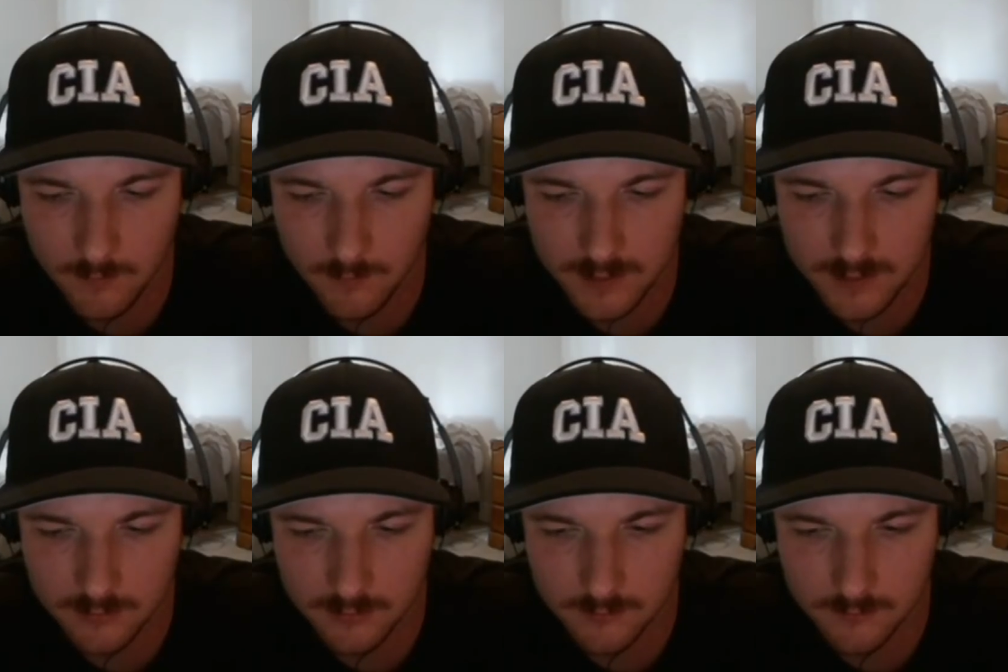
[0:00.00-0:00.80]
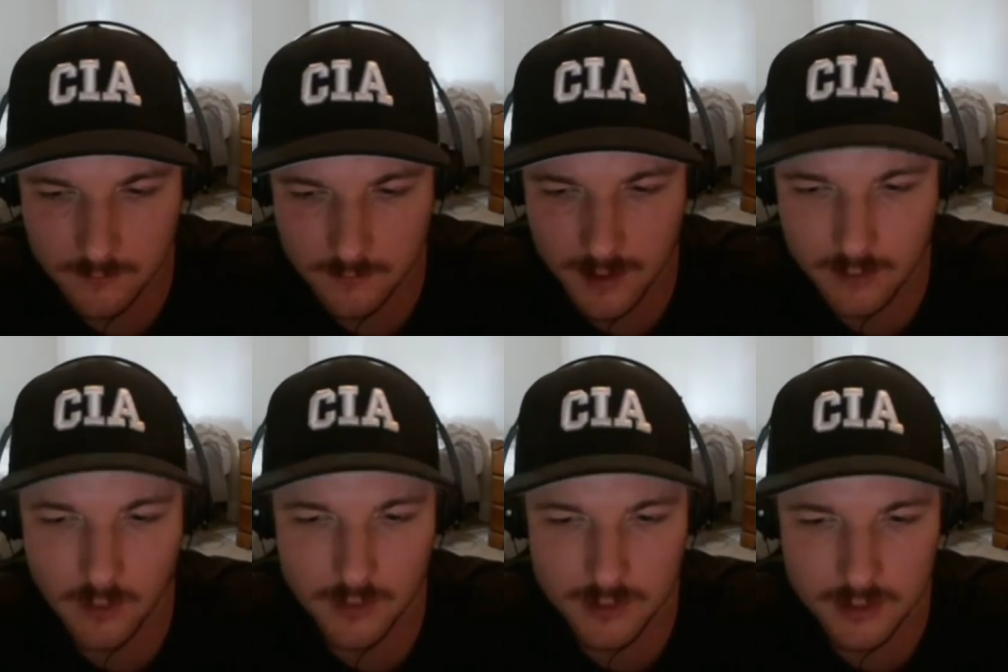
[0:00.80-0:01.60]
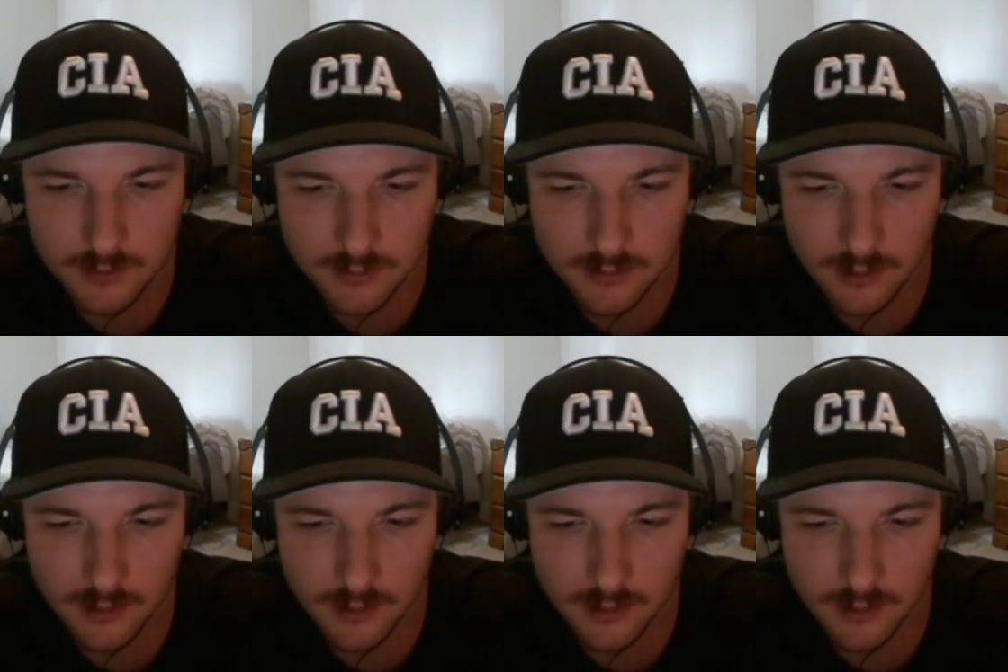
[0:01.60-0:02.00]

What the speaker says: making high quality